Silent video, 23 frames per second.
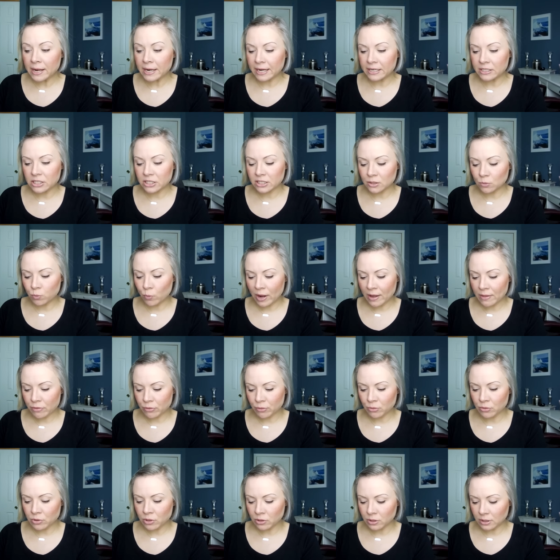but I just went
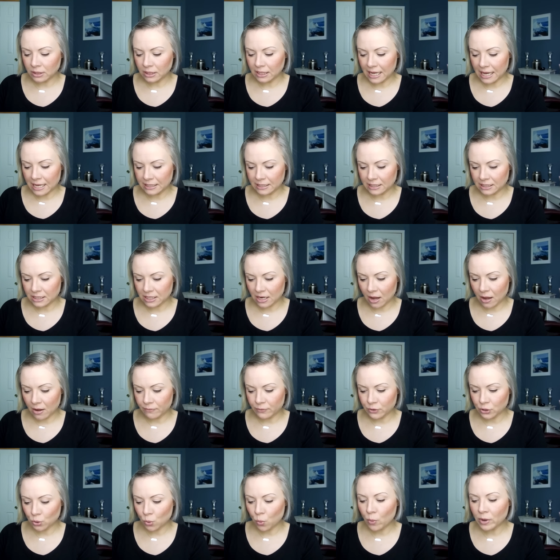through their list
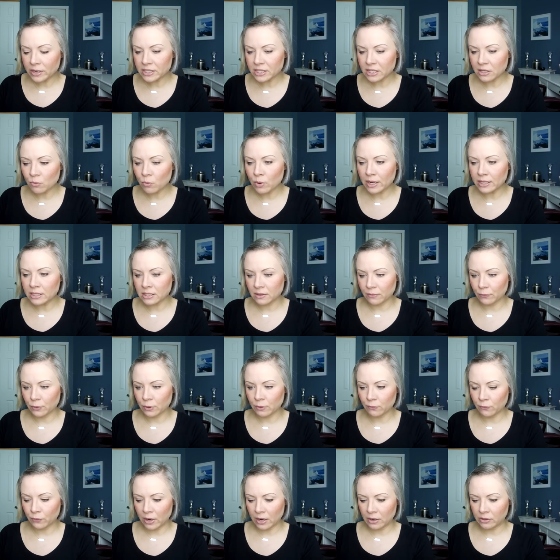of 21
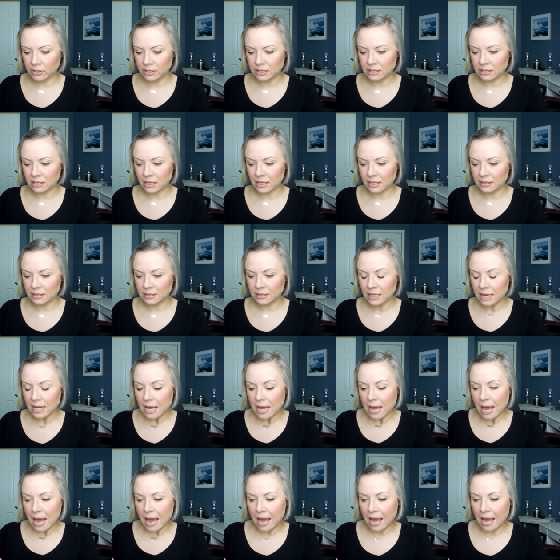different fragrances
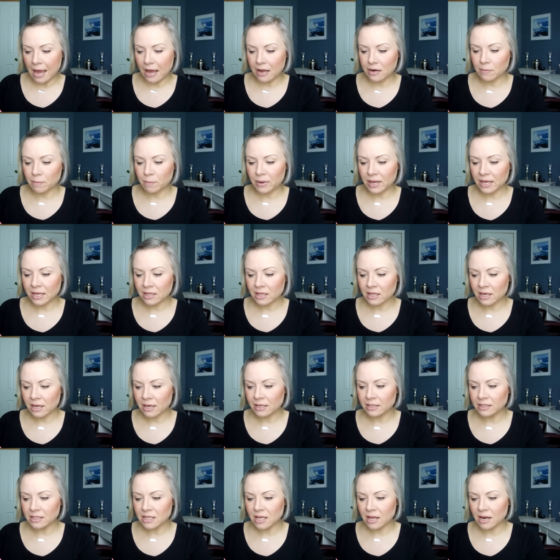and pick
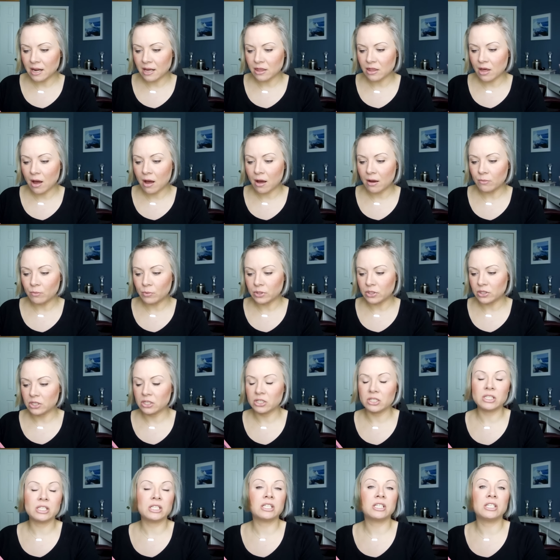things that I thought were
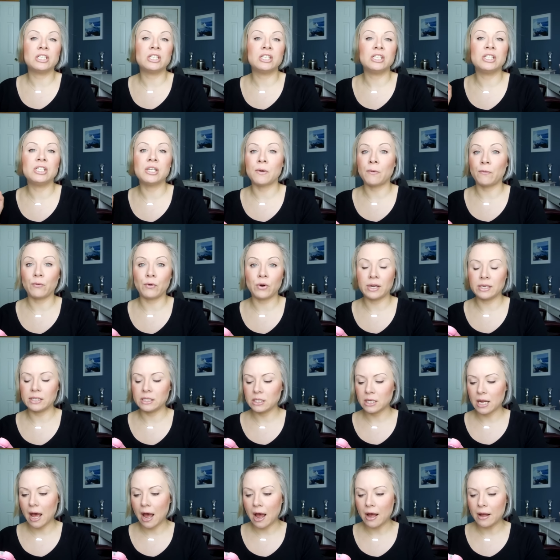just
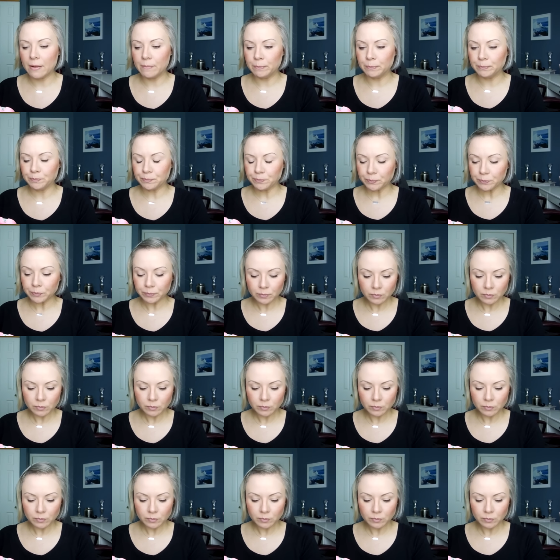different. Um,